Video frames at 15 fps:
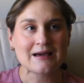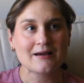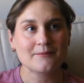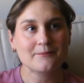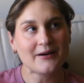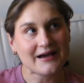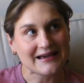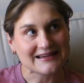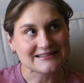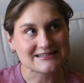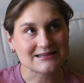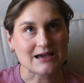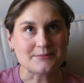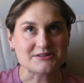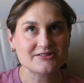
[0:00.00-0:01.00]
But
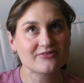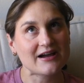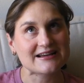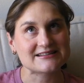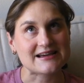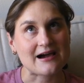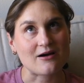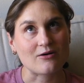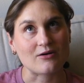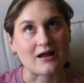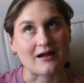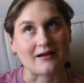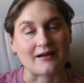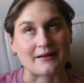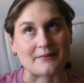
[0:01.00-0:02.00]
come to find out,
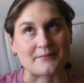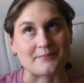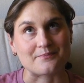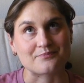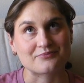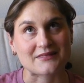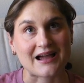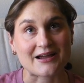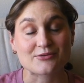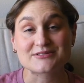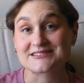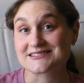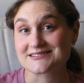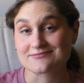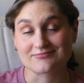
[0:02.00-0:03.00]
I
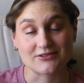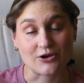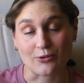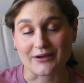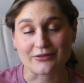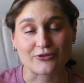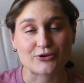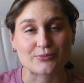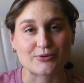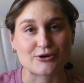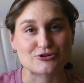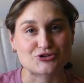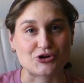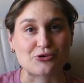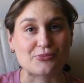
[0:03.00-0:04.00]
was going through
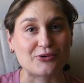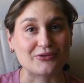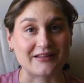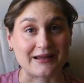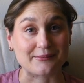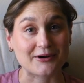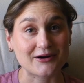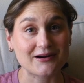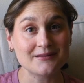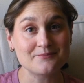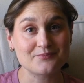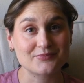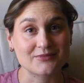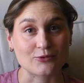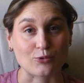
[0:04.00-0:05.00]
prodromal labor
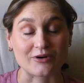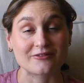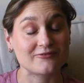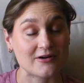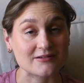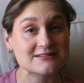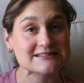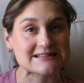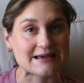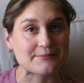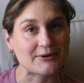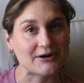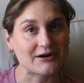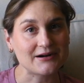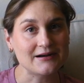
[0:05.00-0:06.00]
or false
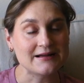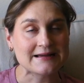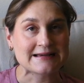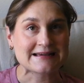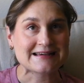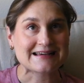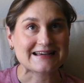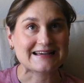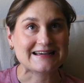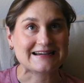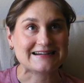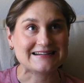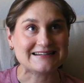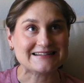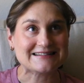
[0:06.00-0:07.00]
labor,
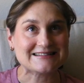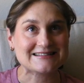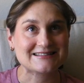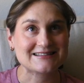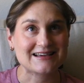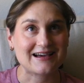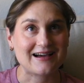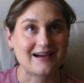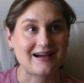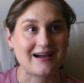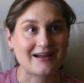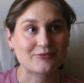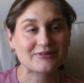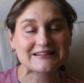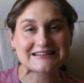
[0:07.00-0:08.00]
and
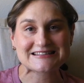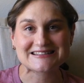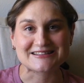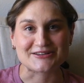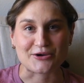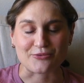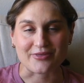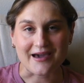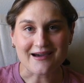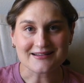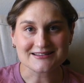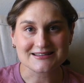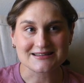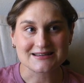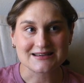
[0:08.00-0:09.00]
I really didn't know that.